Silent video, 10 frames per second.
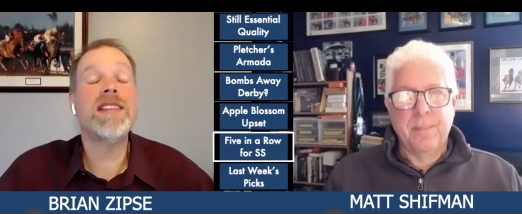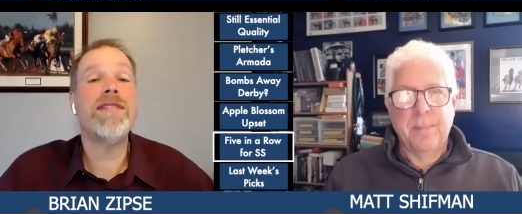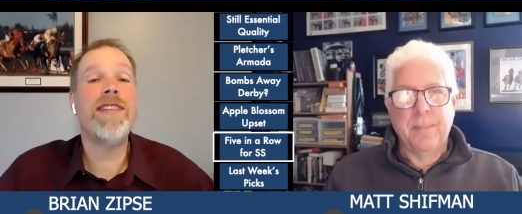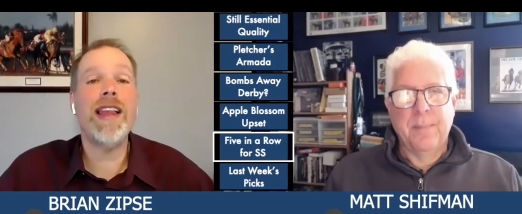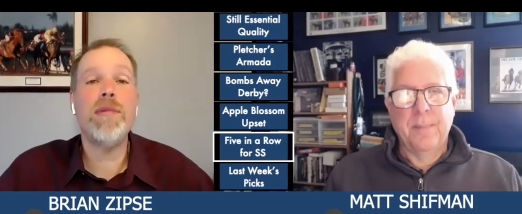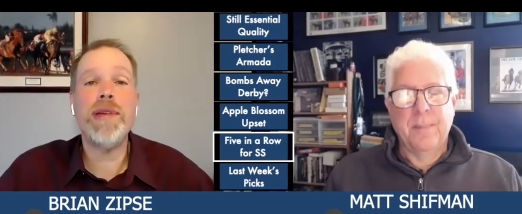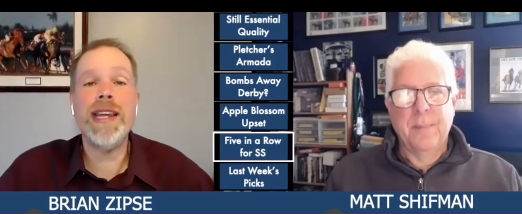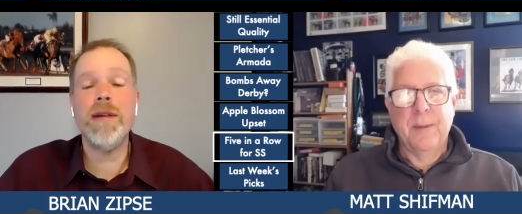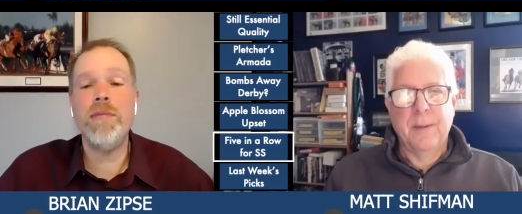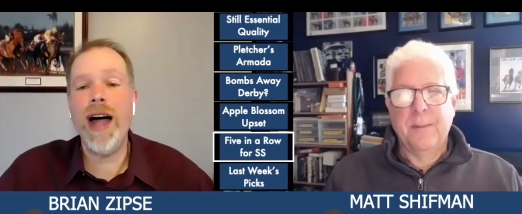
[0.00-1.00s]
Speaker 1: developing
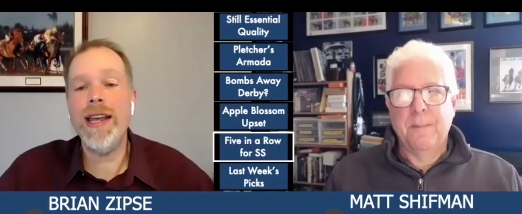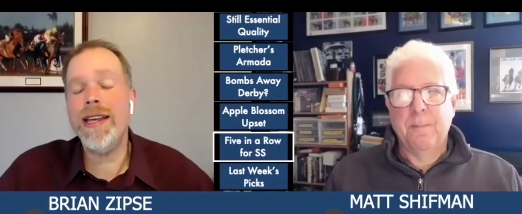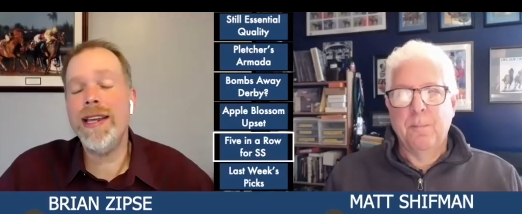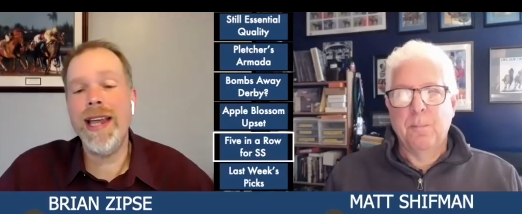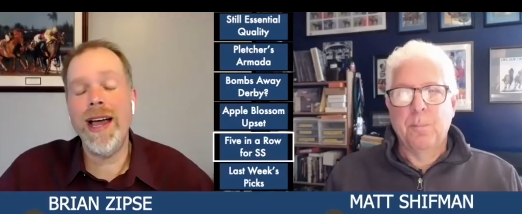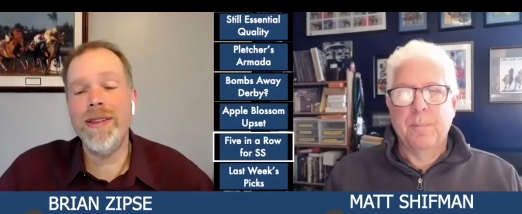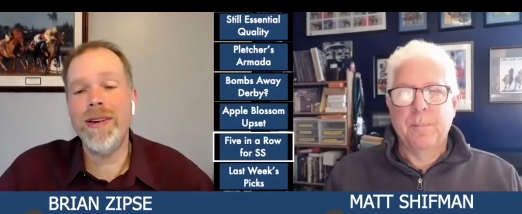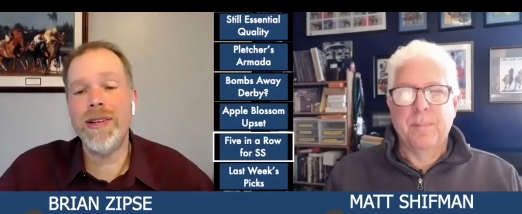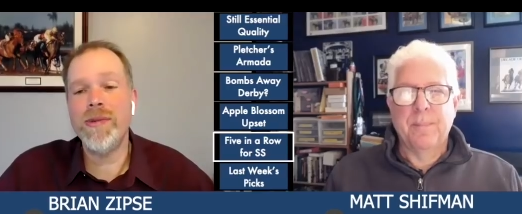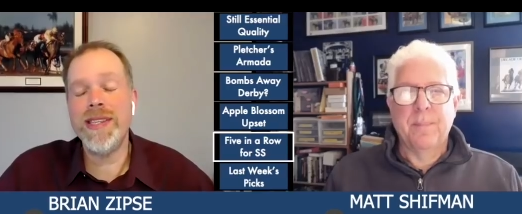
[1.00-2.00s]
commodity down there
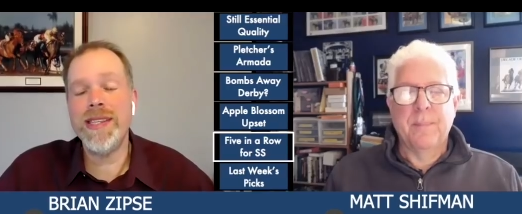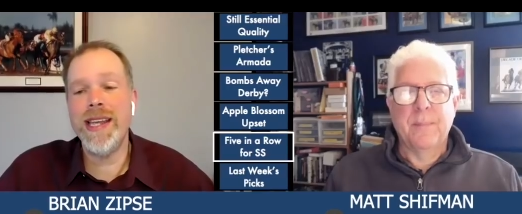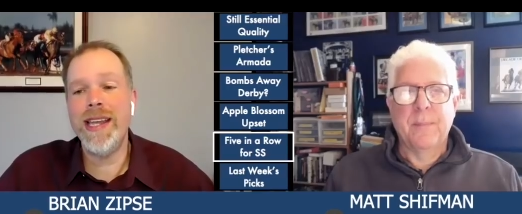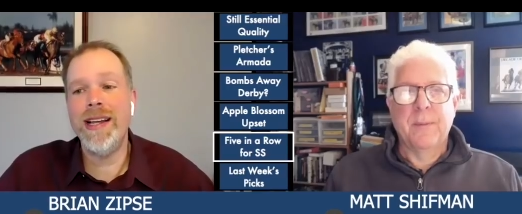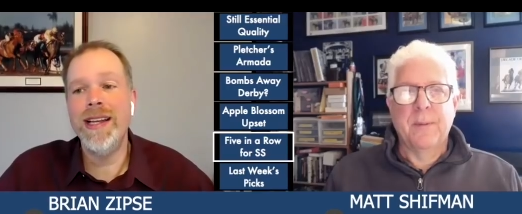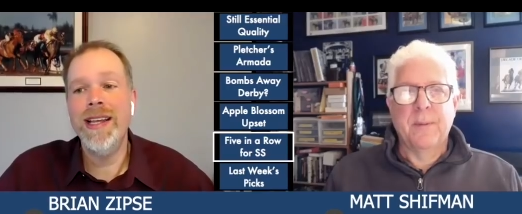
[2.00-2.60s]
in Louisiana.